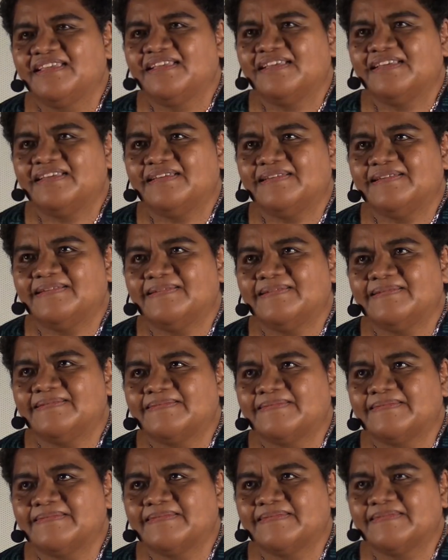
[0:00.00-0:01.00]
Uh,
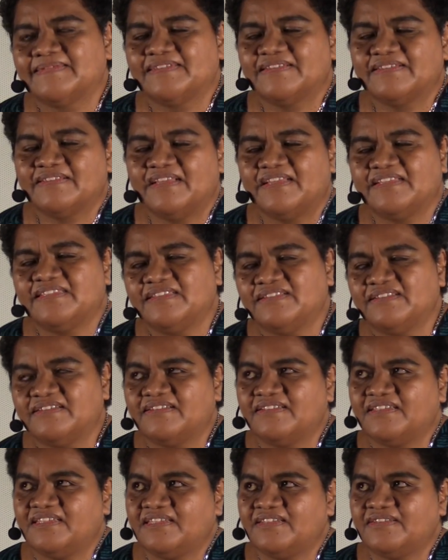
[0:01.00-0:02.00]
I said,
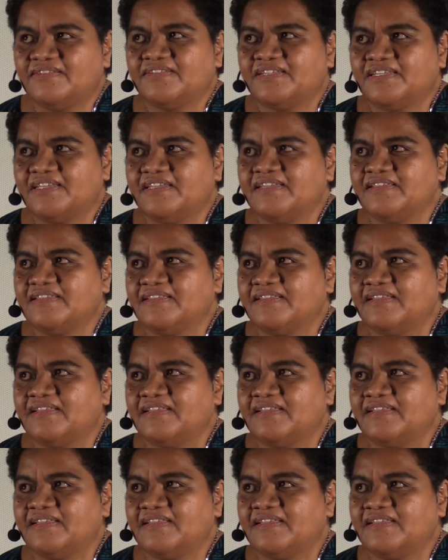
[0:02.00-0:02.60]
"Oh yeah, okay,